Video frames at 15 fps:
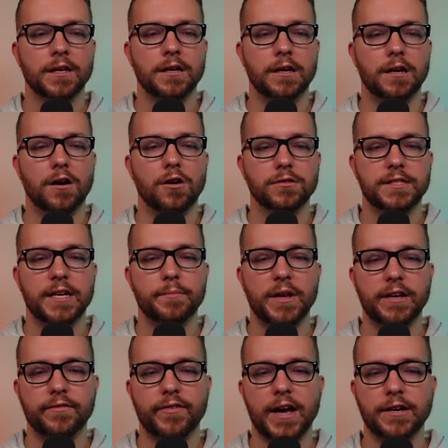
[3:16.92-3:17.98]
Uh, all 10
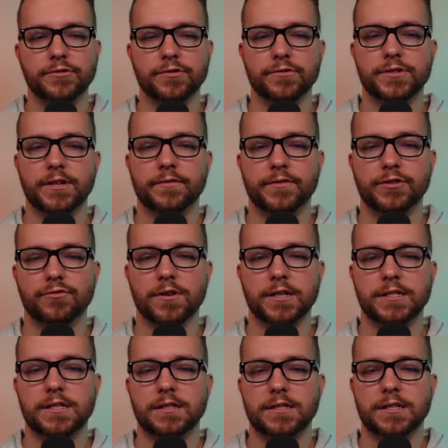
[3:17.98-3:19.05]
manufacturers of the
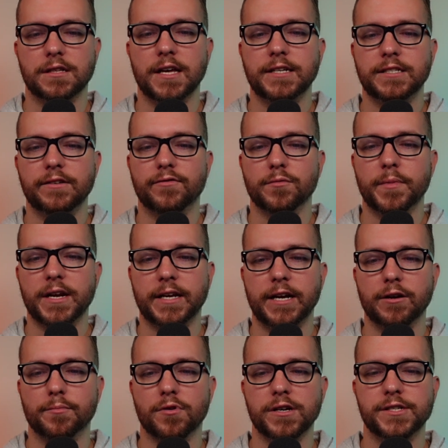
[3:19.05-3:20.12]
drugs selected for
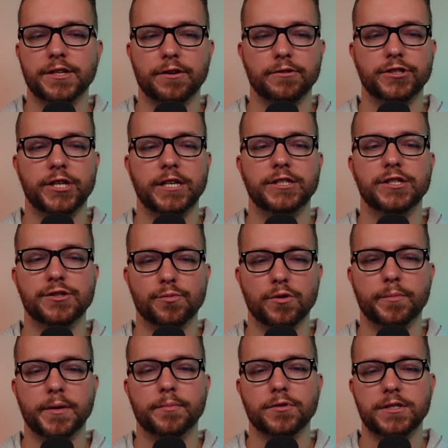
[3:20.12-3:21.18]
Medicare price negotiations will
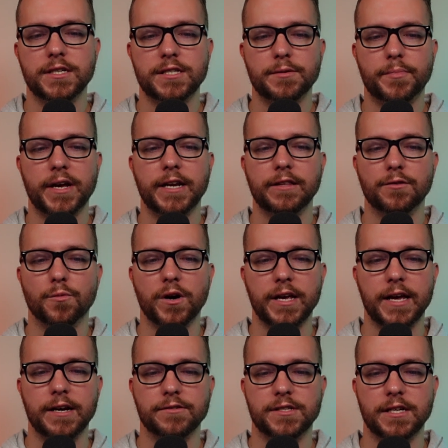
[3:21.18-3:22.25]
be participating, the White
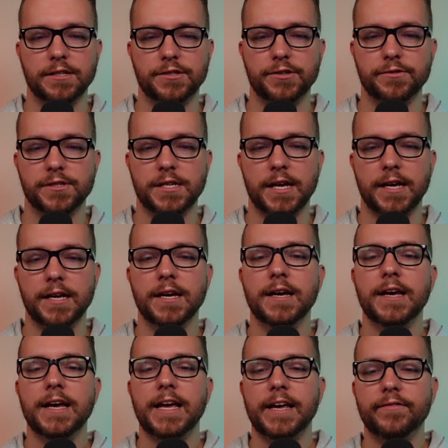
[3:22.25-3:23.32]
House said Tuesday.
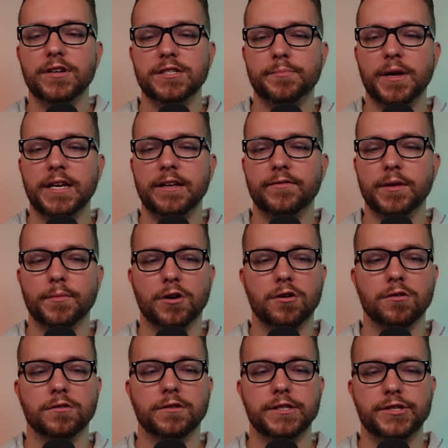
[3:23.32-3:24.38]
Even as many of them are
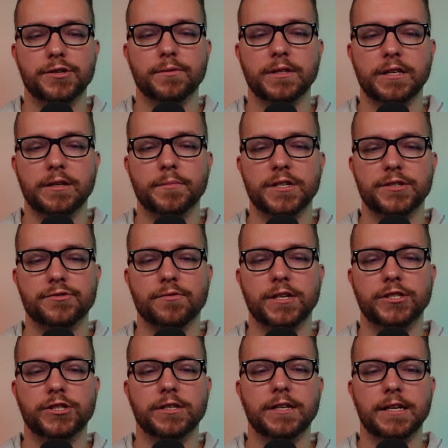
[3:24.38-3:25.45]
currently suing the
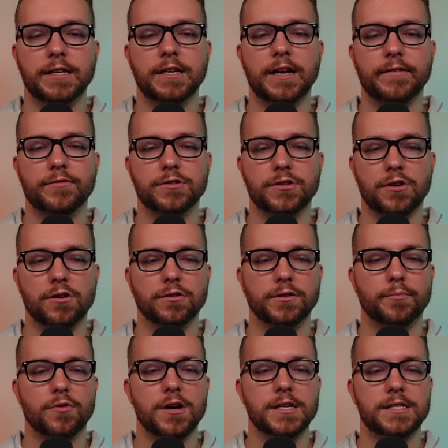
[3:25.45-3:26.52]
administration in an effort to halt the
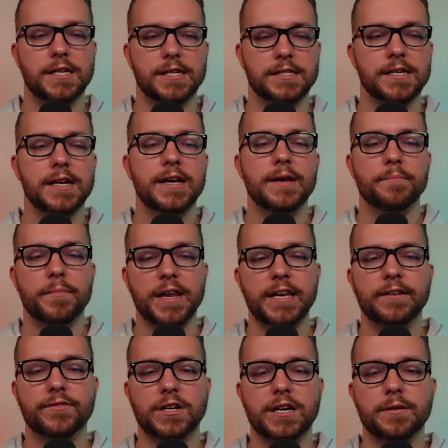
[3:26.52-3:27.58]
process, many
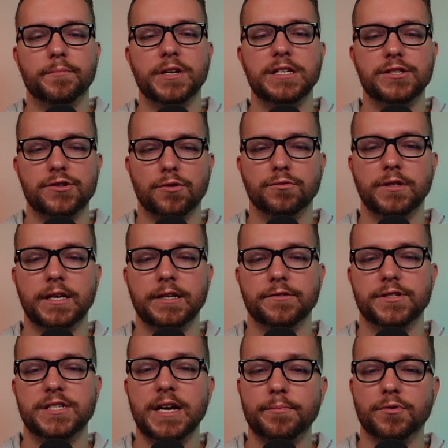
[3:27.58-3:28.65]
of the companies told The Hill
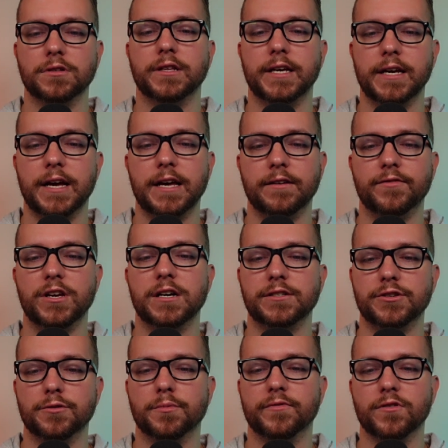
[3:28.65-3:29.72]
separately ahead of the
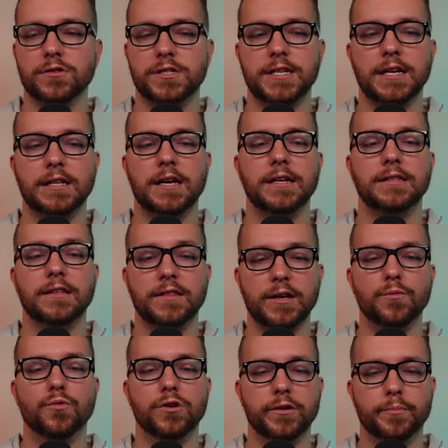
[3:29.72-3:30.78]
October 1st deadline that they
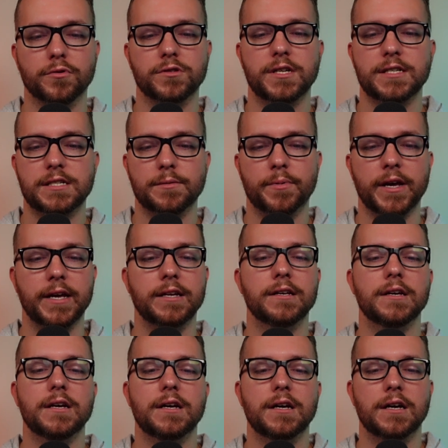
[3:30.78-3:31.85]
would participate.
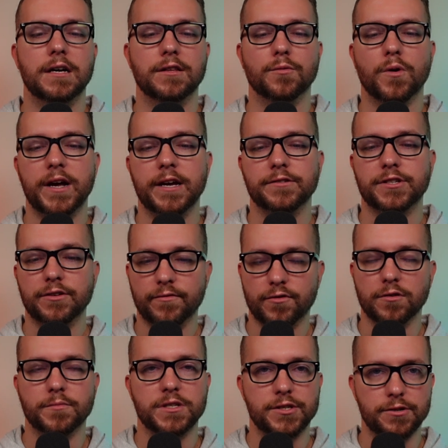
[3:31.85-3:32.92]
Uh, the White House
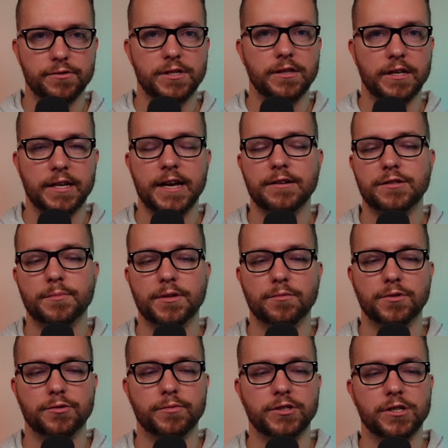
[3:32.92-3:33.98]
confirmed this news in the announcement,
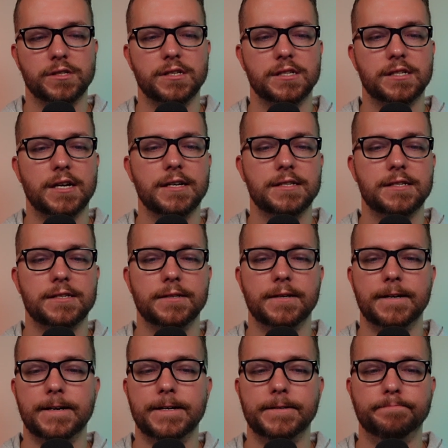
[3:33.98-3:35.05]
which we just discussed.
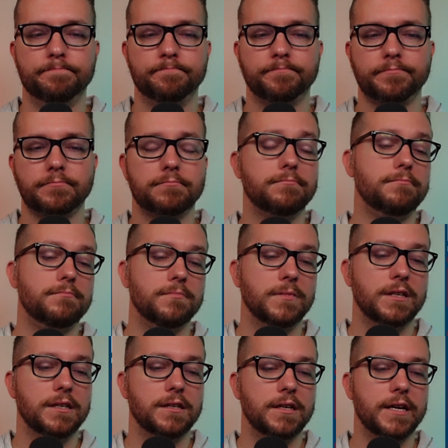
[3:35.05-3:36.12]
Um,
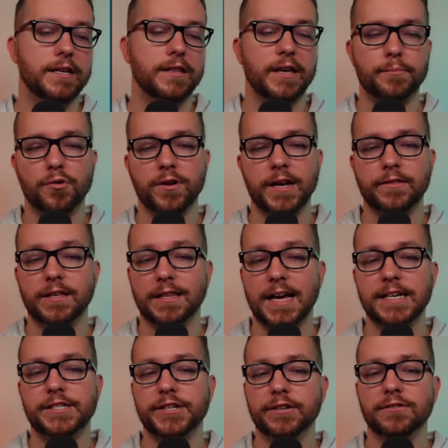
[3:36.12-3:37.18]
and they point out that
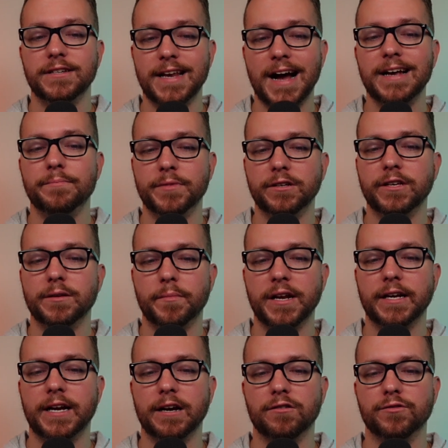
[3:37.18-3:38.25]
last year, 9 million
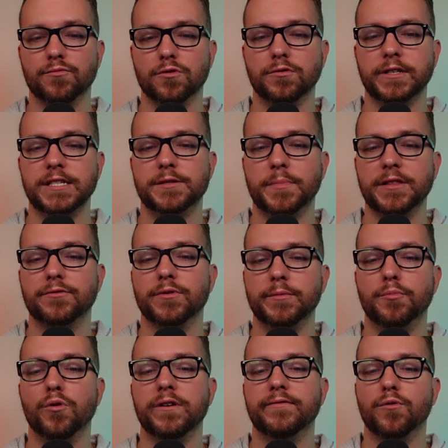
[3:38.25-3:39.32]
Medicare enrollees spent
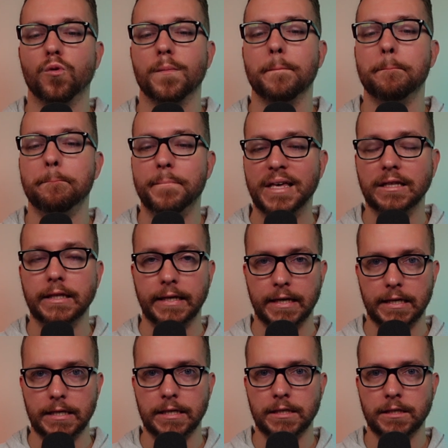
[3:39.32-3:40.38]
$3.4
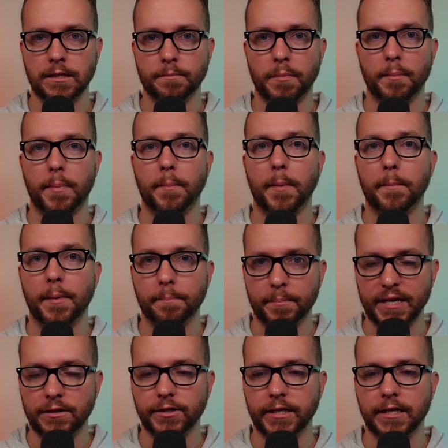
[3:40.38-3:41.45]
billion
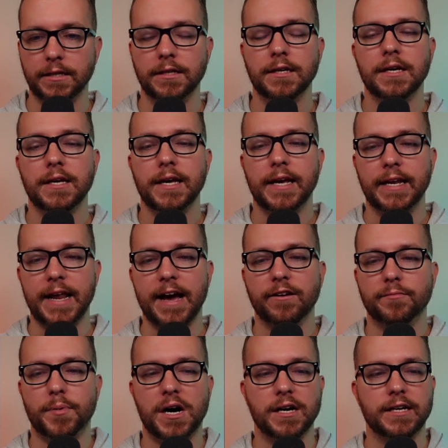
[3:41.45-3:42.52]
billion in
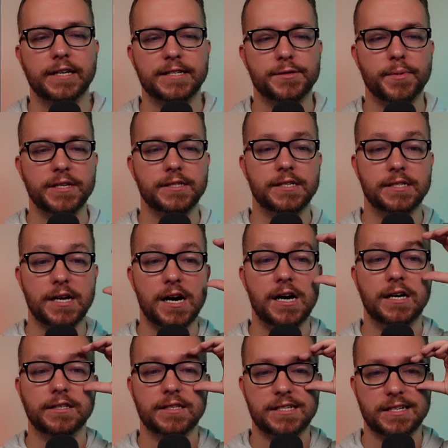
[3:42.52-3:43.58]
out-of-pocket expenses
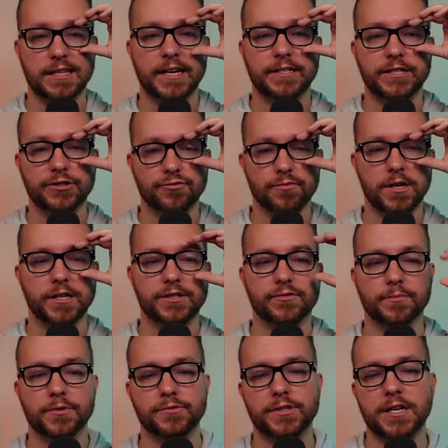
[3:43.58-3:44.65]
on the selected drugs
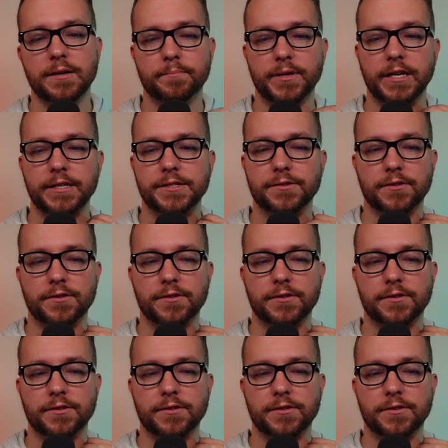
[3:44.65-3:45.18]
from those companies.